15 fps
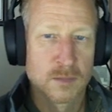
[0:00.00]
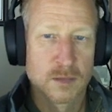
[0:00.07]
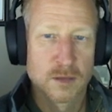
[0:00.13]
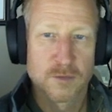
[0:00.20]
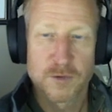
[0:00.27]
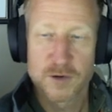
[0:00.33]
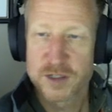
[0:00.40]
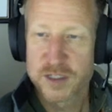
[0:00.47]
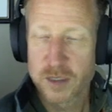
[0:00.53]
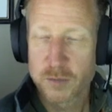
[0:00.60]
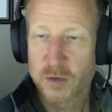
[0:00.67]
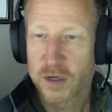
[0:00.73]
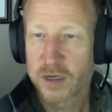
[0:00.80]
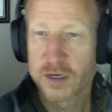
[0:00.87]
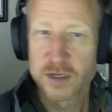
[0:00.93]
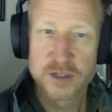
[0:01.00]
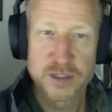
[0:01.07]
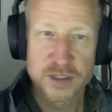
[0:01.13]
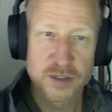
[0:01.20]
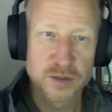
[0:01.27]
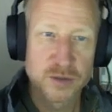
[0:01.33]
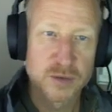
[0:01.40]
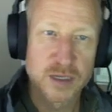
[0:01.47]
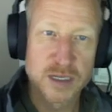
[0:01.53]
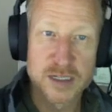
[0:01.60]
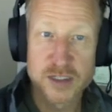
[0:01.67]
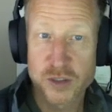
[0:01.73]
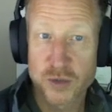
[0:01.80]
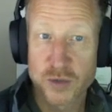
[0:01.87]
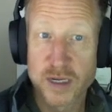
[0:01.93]
The first thing we're going to do
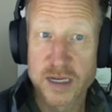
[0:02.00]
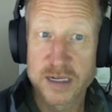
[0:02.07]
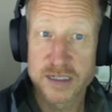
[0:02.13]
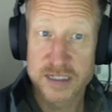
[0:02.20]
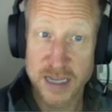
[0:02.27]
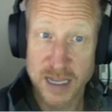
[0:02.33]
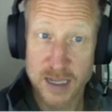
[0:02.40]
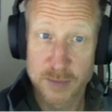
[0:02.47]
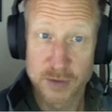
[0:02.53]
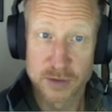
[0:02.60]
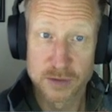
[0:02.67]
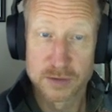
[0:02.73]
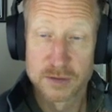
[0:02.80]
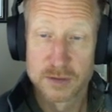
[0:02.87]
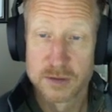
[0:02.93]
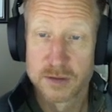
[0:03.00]
is create a table